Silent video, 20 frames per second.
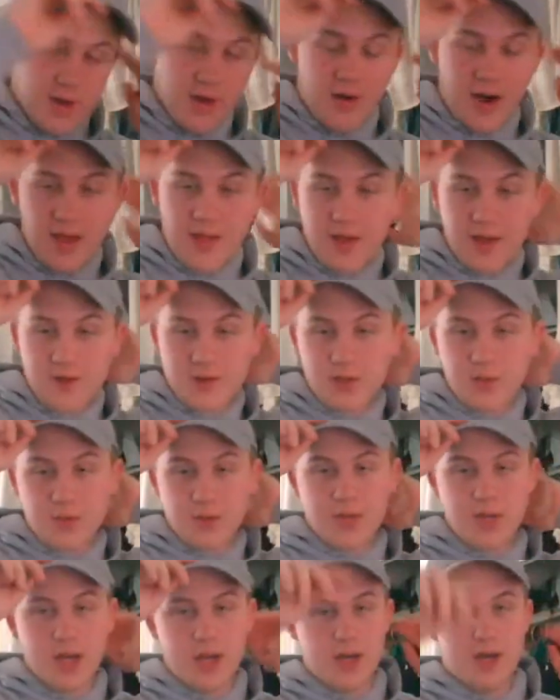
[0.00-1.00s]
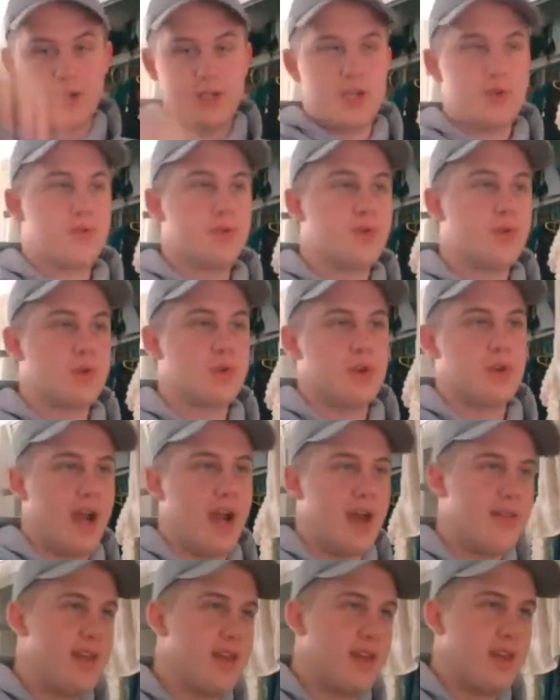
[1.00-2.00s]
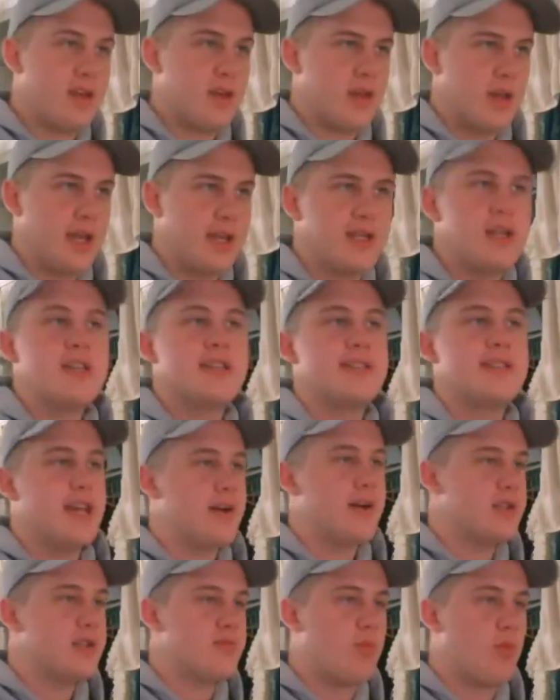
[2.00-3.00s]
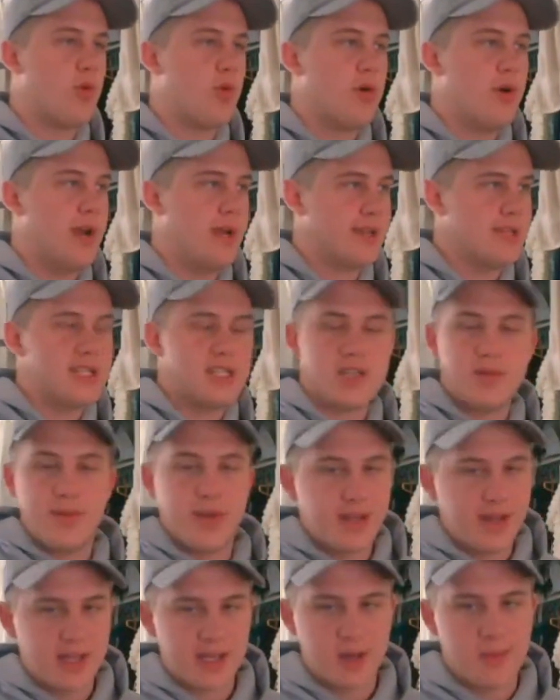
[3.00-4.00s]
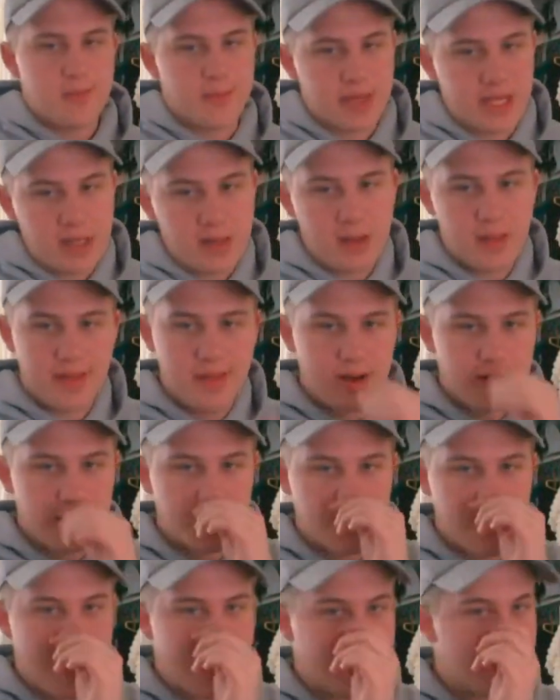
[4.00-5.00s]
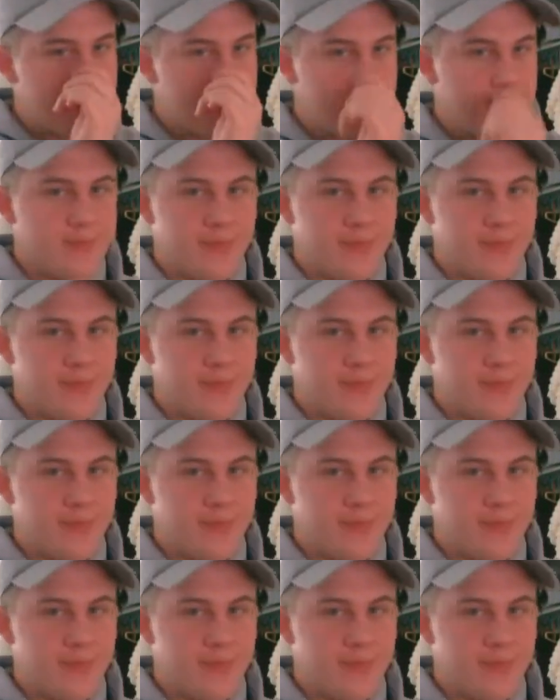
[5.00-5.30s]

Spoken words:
no, I thought it was a really genuinely cool track. I think it sounds more, at least to me, like a beat than a track.